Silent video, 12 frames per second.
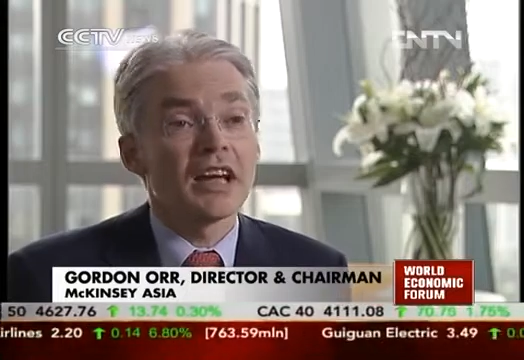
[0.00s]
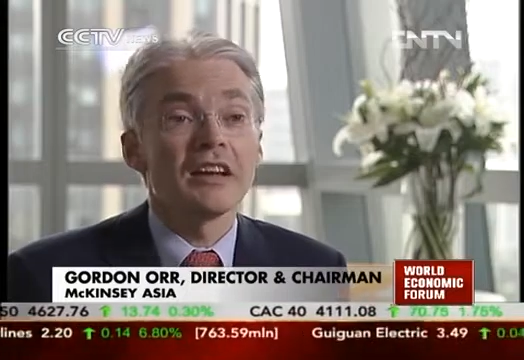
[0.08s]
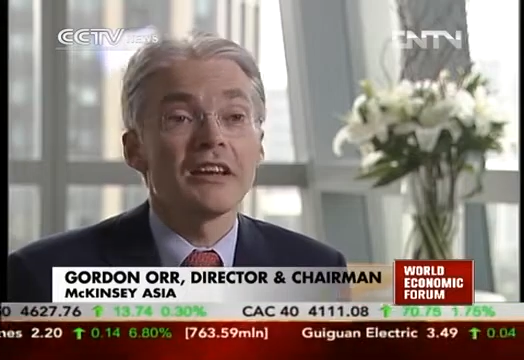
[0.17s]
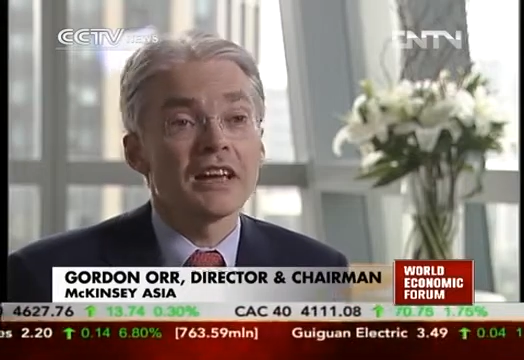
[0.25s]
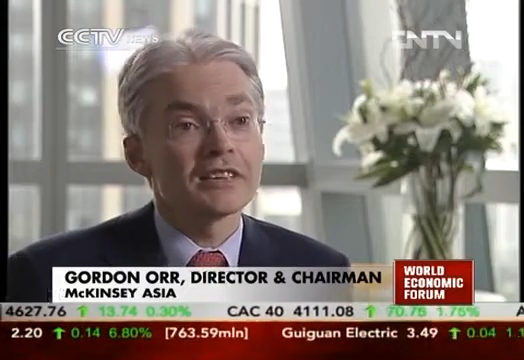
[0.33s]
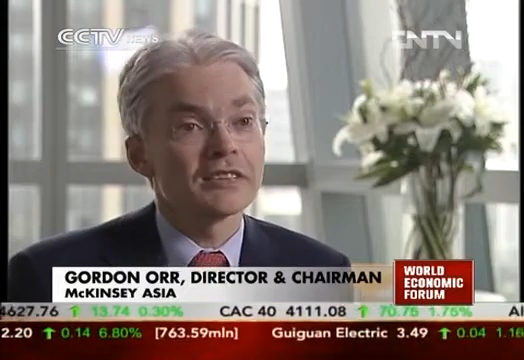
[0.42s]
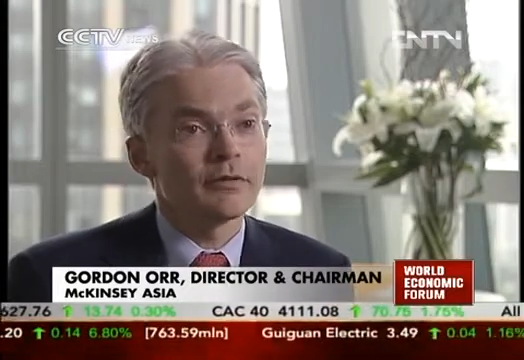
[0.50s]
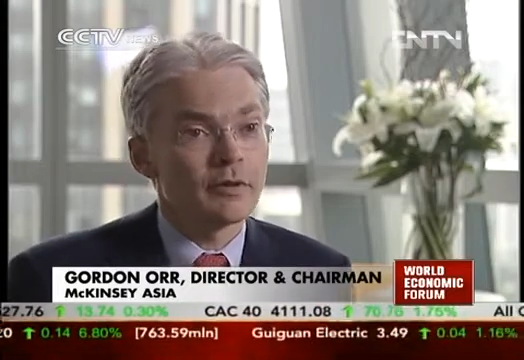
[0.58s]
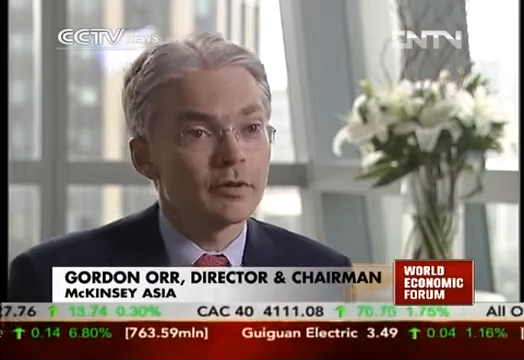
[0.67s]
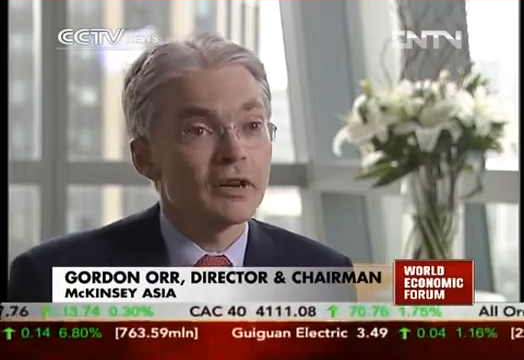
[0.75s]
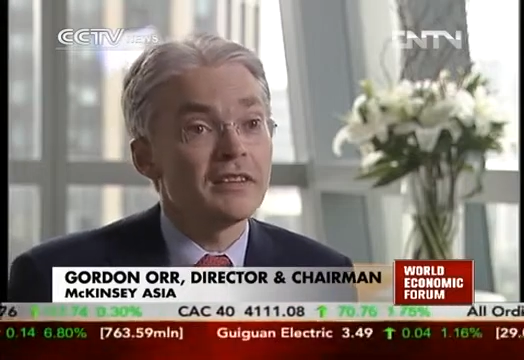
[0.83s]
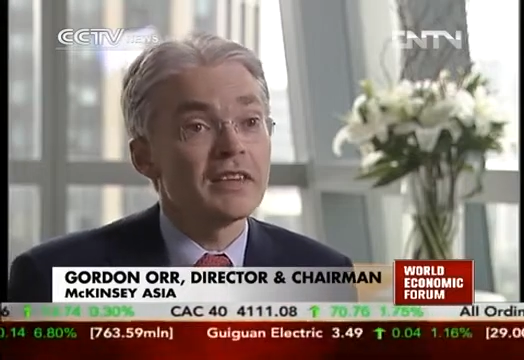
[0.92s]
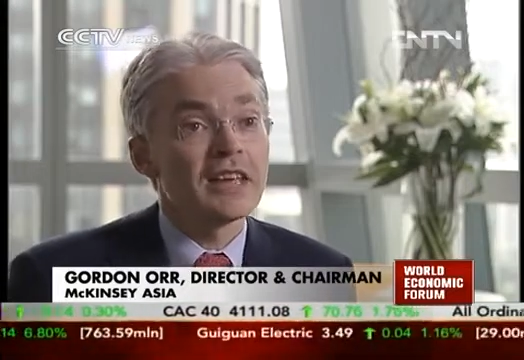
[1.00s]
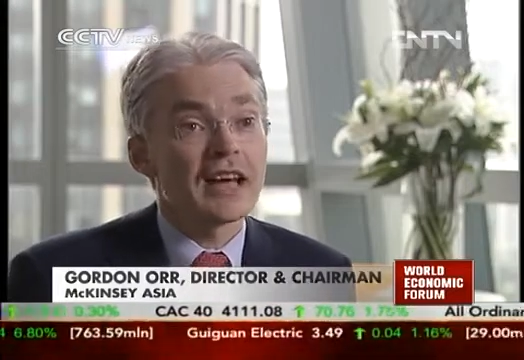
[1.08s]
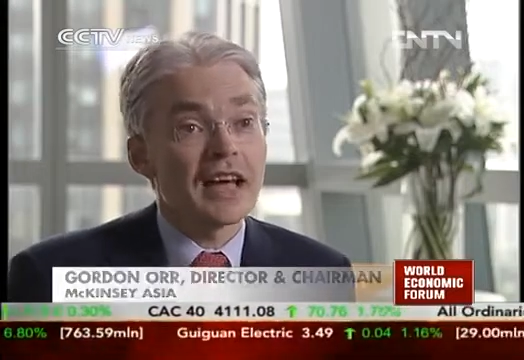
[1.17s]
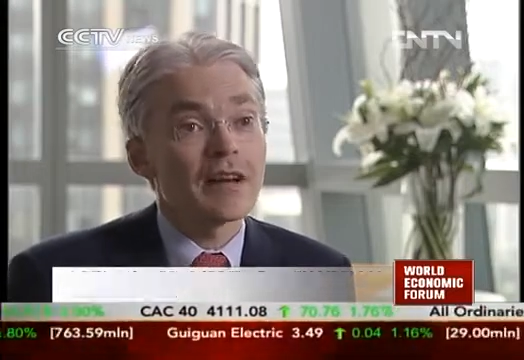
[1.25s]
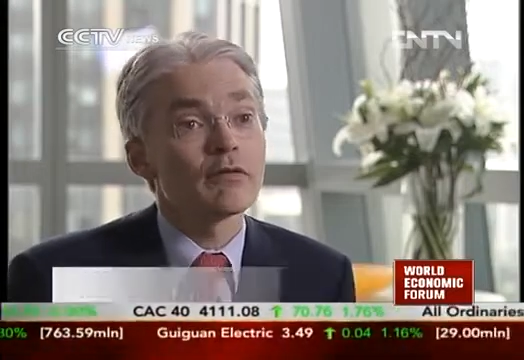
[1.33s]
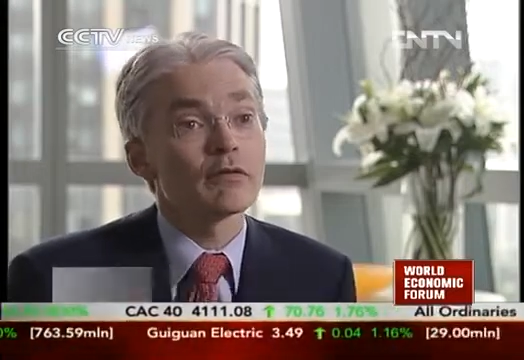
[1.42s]
And yes, if you're in the
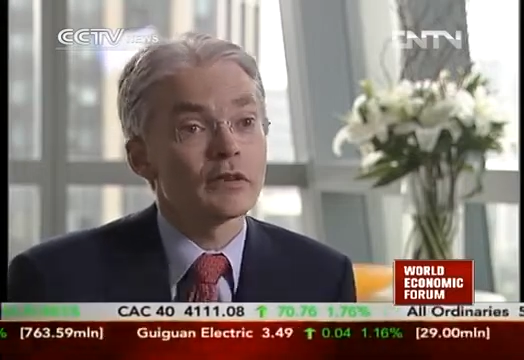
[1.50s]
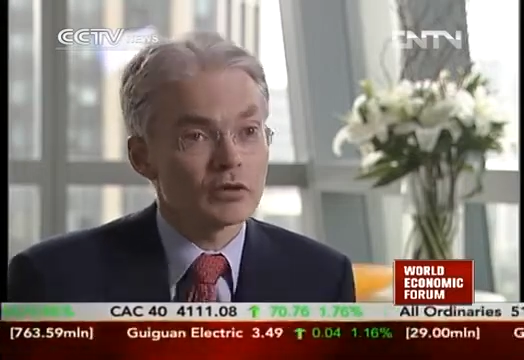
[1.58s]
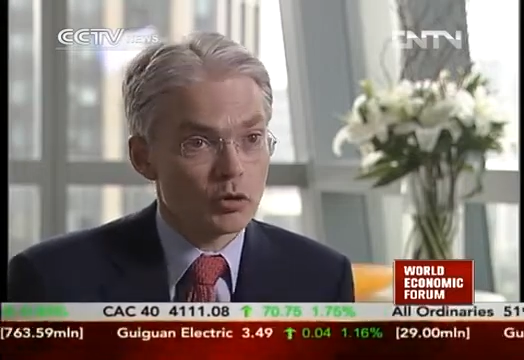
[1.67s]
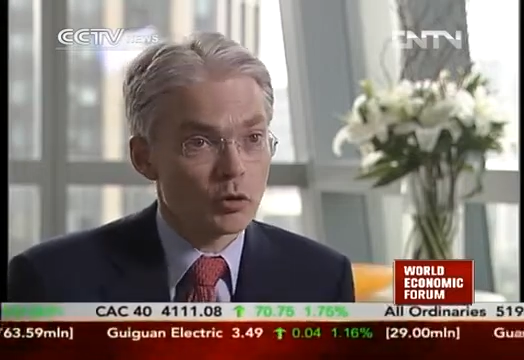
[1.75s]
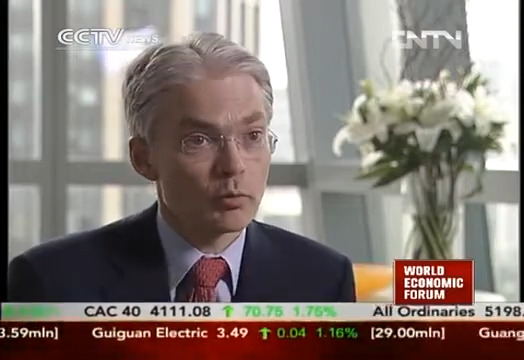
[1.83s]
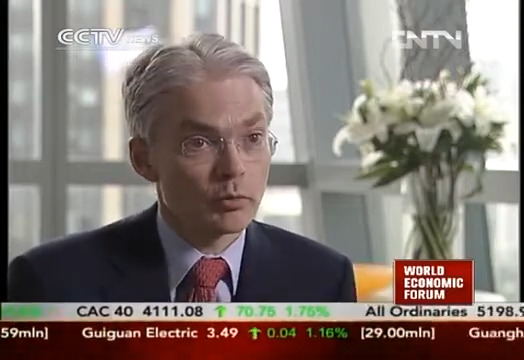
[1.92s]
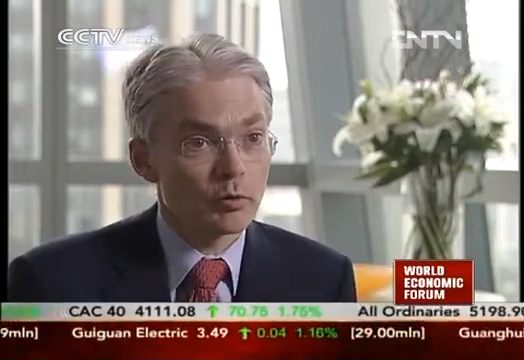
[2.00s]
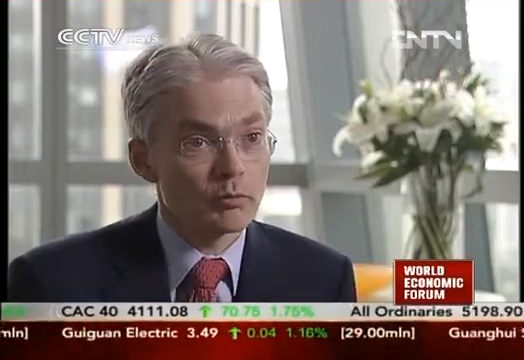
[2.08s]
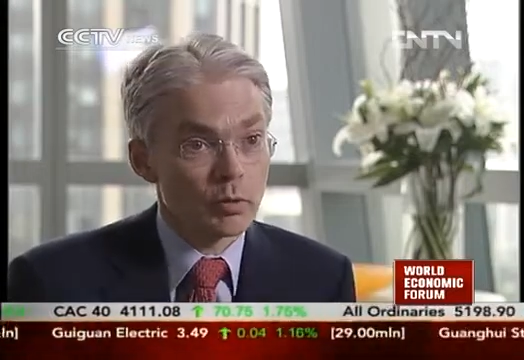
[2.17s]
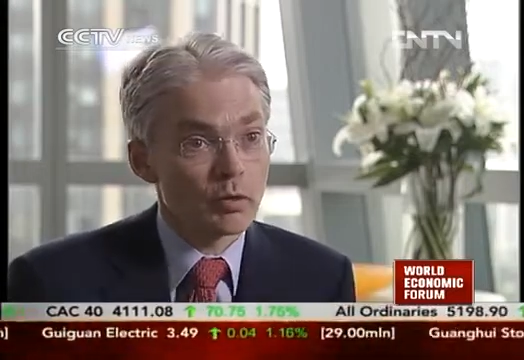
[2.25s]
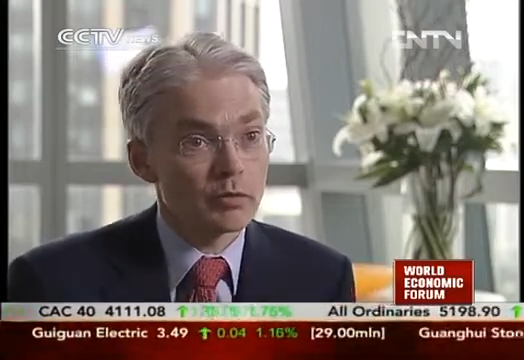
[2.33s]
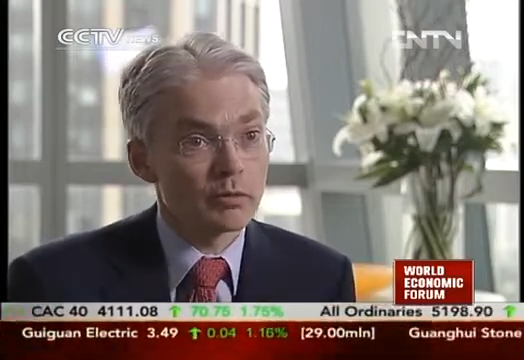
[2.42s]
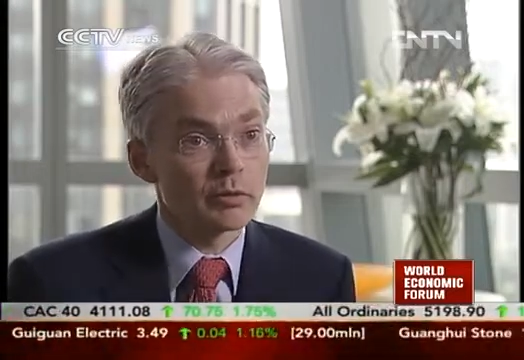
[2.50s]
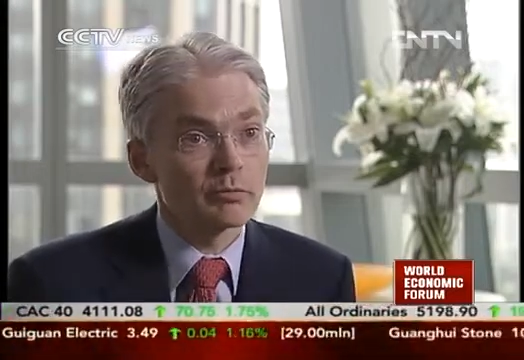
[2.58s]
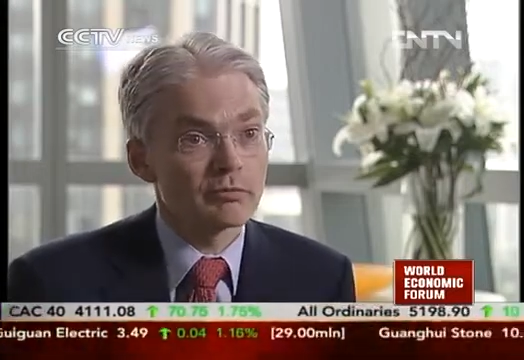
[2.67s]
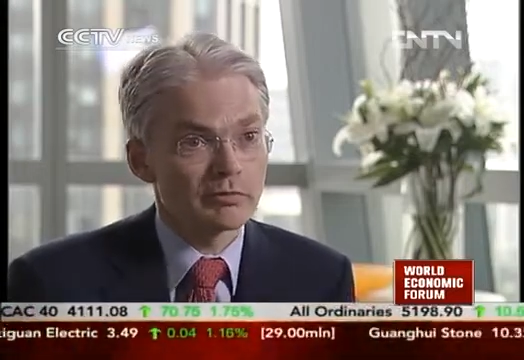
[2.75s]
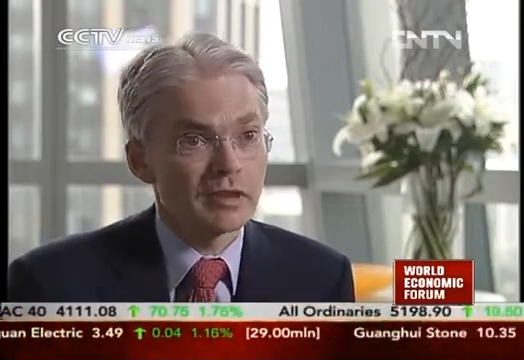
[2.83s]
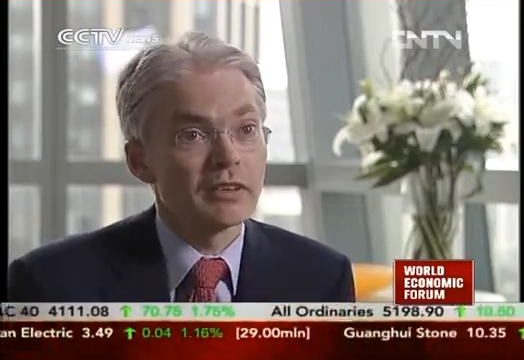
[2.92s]
average corporate
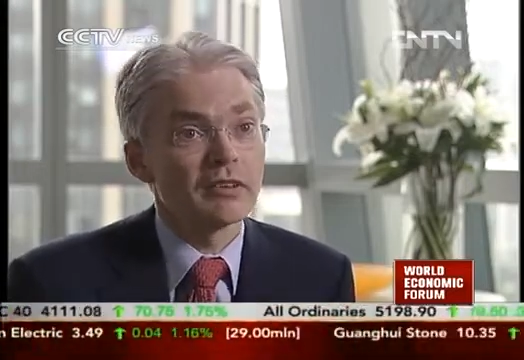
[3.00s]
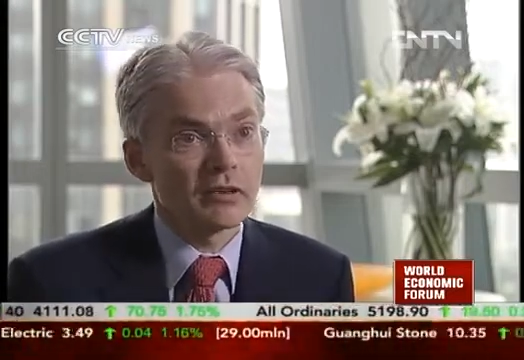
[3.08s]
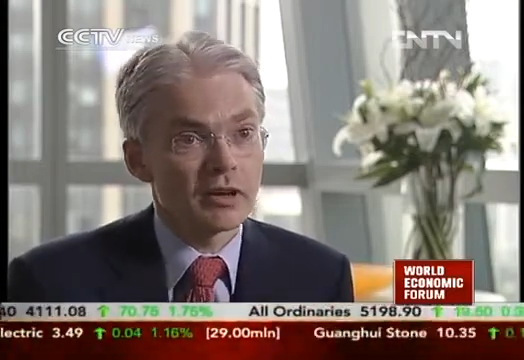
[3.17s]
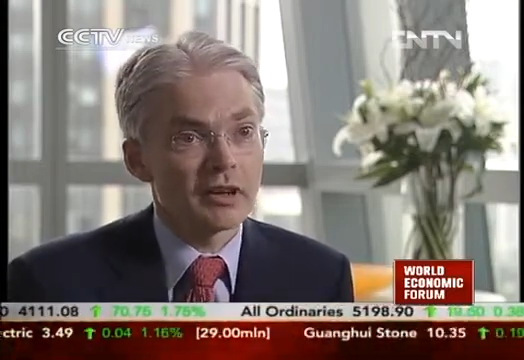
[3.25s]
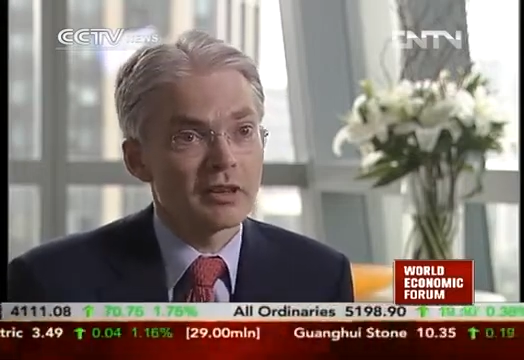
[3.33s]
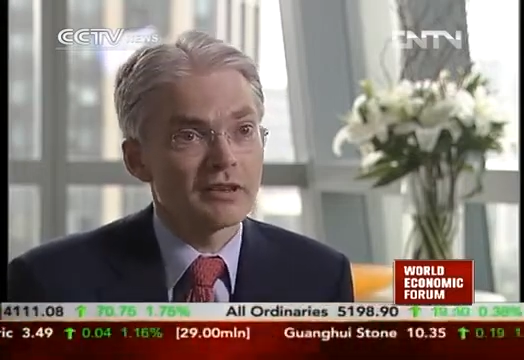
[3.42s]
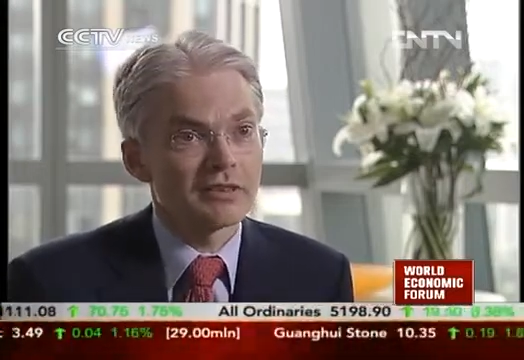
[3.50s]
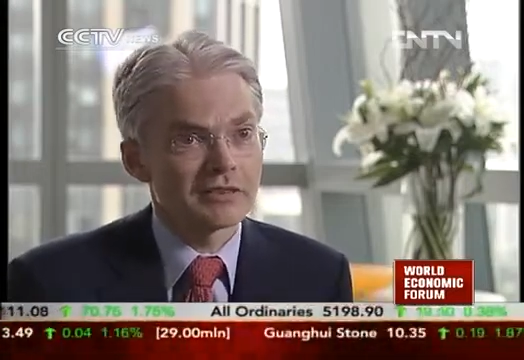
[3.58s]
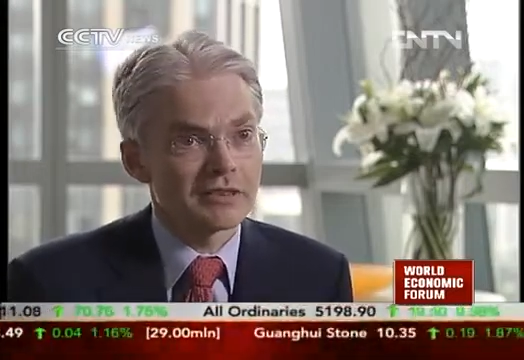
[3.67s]
boardroom in China